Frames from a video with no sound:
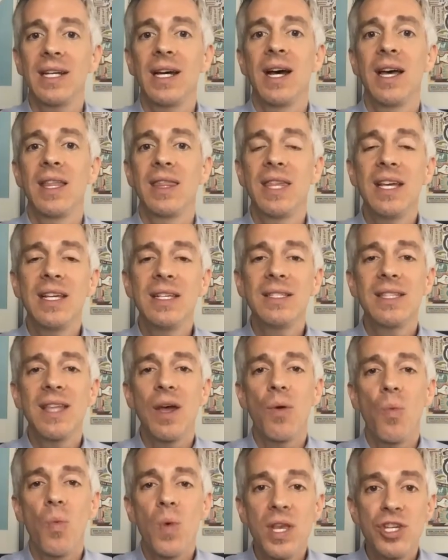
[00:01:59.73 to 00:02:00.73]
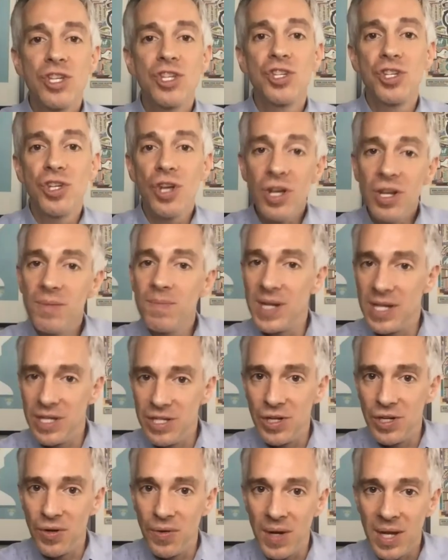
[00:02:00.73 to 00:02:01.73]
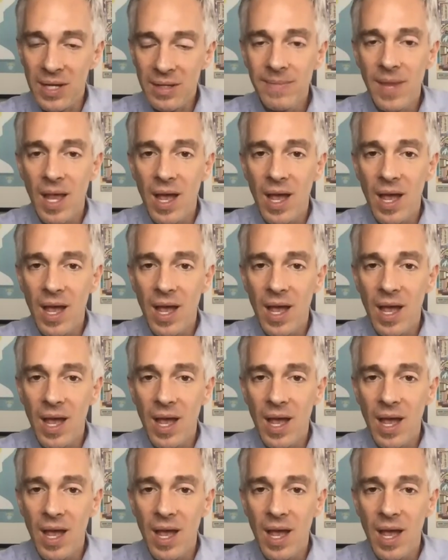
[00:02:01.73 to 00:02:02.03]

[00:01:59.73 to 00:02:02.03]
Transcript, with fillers: Uh, things that we should be doing,